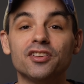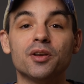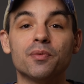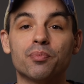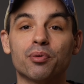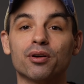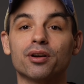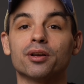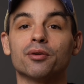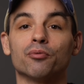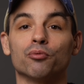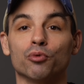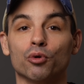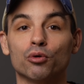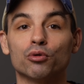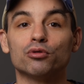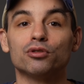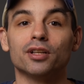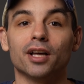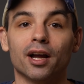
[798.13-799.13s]
in a pretty
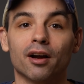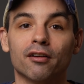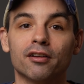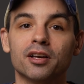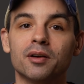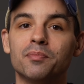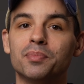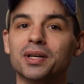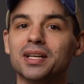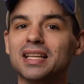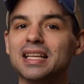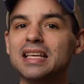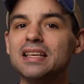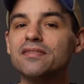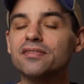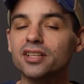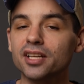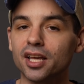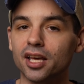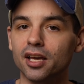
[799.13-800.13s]
rural area, but
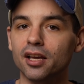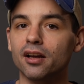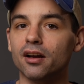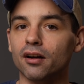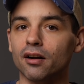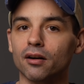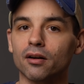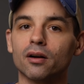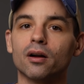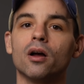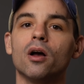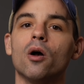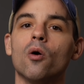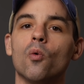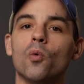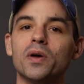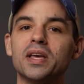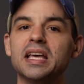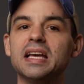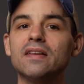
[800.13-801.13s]
even here,
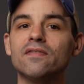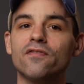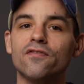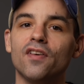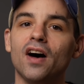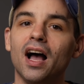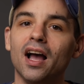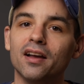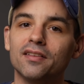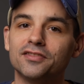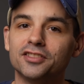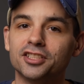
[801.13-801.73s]
we get five